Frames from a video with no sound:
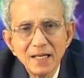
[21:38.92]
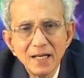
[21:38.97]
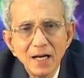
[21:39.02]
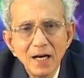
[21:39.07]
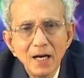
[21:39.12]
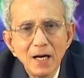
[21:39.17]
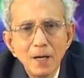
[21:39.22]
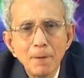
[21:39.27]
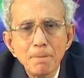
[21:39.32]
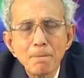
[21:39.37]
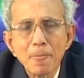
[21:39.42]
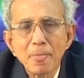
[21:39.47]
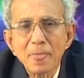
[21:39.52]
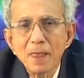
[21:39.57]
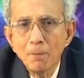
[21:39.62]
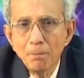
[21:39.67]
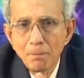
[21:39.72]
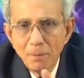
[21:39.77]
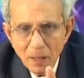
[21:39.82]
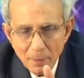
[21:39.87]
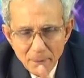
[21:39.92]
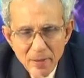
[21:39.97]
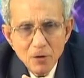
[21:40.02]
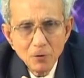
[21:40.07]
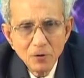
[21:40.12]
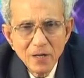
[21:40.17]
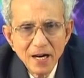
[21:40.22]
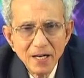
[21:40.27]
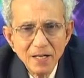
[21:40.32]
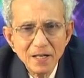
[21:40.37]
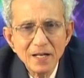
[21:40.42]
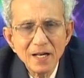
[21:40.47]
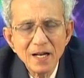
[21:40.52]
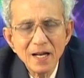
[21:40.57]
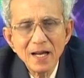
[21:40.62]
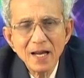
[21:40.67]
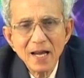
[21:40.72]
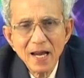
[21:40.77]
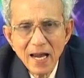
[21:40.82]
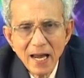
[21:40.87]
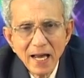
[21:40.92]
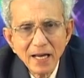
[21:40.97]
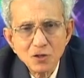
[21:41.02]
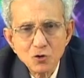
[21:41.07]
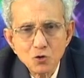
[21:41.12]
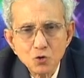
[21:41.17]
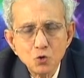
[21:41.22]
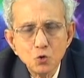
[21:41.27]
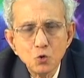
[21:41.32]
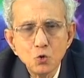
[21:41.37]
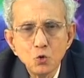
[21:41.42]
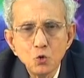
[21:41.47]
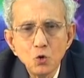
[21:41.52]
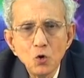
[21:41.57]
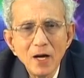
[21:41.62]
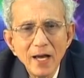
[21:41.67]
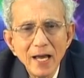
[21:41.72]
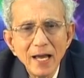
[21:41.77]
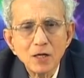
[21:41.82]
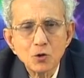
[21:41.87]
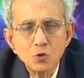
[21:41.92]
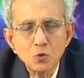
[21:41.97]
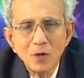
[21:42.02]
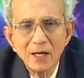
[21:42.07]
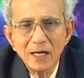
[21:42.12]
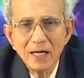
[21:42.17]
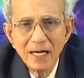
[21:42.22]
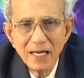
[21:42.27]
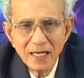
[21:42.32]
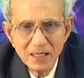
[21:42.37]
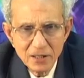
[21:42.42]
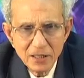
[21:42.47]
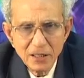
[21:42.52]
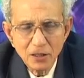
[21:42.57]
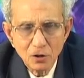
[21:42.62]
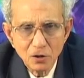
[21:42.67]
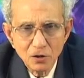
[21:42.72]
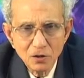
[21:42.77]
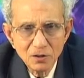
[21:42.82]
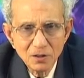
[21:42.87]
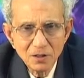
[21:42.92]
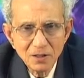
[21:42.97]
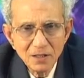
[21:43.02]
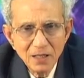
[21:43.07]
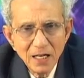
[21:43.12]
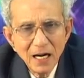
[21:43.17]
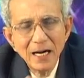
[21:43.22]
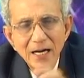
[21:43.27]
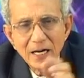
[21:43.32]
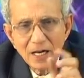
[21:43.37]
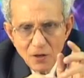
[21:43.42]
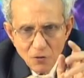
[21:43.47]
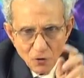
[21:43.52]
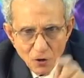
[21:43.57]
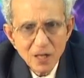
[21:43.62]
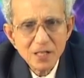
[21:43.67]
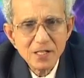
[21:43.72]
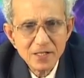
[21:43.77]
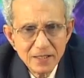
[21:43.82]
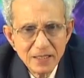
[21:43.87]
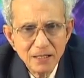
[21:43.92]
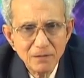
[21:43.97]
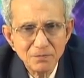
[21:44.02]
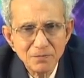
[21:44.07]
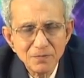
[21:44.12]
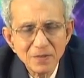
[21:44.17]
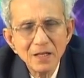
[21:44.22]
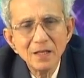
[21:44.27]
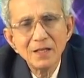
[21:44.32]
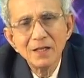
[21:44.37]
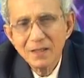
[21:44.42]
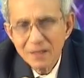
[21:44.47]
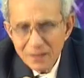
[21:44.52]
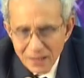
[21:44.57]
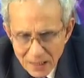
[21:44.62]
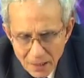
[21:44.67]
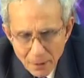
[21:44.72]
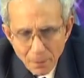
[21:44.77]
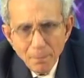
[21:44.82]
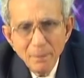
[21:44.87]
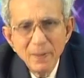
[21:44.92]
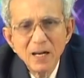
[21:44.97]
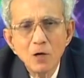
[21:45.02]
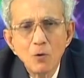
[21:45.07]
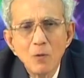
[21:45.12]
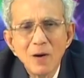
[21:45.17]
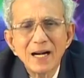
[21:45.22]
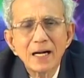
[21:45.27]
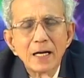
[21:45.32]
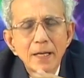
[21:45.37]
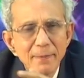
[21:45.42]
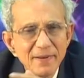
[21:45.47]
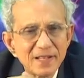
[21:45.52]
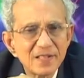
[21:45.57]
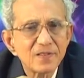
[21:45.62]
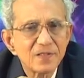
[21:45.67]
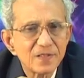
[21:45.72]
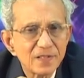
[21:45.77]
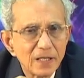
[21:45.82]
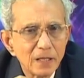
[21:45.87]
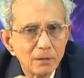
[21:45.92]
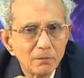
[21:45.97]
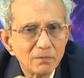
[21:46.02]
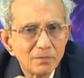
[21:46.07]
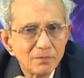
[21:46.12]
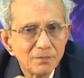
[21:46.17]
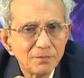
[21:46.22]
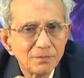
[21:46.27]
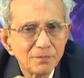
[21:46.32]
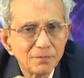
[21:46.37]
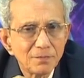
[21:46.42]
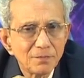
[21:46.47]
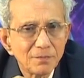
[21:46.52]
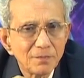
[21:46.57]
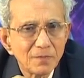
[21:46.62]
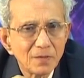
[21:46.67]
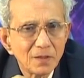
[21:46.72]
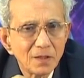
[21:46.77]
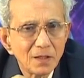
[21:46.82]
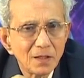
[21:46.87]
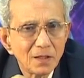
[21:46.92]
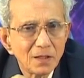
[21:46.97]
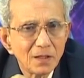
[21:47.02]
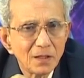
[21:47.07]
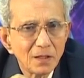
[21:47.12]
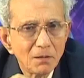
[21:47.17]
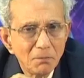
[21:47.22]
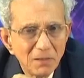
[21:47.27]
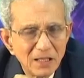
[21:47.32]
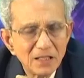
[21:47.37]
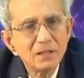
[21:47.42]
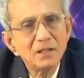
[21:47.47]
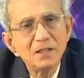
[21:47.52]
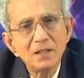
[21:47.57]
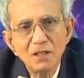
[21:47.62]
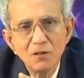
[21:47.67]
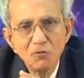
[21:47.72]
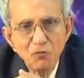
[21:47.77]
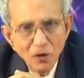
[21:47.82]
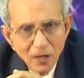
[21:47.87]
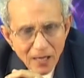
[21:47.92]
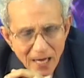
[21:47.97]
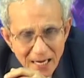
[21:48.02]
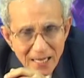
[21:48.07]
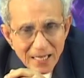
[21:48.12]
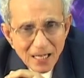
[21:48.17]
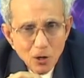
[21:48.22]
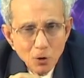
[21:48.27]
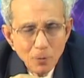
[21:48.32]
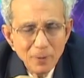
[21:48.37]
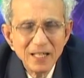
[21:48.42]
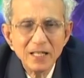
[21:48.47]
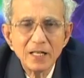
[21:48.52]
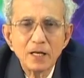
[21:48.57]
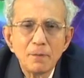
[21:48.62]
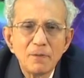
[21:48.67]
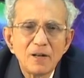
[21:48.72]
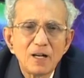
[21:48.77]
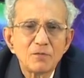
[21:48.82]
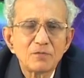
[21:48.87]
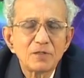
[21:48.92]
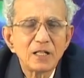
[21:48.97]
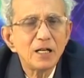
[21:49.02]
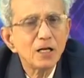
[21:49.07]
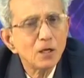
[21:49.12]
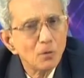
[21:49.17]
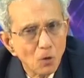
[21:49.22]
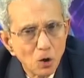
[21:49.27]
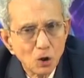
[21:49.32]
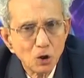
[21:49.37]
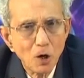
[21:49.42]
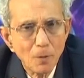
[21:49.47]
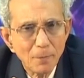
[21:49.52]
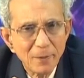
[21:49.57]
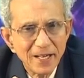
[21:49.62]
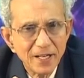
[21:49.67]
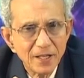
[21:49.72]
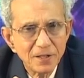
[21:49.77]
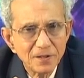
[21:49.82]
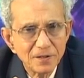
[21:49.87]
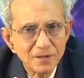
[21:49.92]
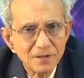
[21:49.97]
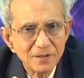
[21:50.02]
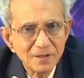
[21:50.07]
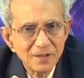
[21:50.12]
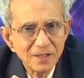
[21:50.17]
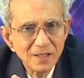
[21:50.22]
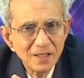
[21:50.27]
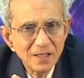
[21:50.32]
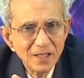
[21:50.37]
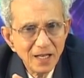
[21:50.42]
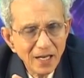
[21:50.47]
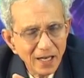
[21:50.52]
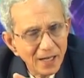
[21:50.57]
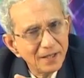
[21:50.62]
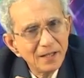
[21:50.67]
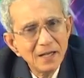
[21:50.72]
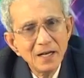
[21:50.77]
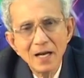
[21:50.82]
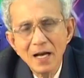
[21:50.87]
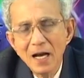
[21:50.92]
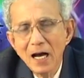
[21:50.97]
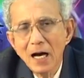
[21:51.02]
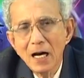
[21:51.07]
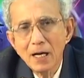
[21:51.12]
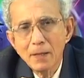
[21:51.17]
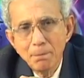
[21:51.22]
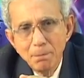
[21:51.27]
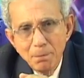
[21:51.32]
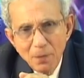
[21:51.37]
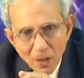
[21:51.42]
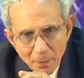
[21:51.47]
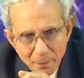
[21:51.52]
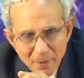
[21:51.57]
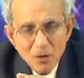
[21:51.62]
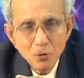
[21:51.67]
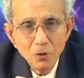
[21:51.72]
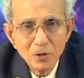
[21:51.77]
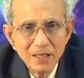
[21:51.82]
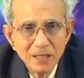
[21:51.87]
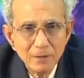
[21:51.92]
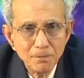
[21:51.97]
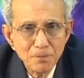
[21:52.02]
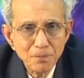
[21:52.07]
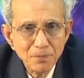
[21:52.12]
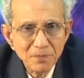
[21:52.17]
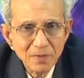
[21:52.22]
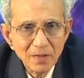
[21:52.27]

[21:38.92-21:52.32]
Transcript: um, permuted x2, x1 and x0 and reverse them, the middle one remains the same. But for n qubit, it becomes a little more complicated and I permute them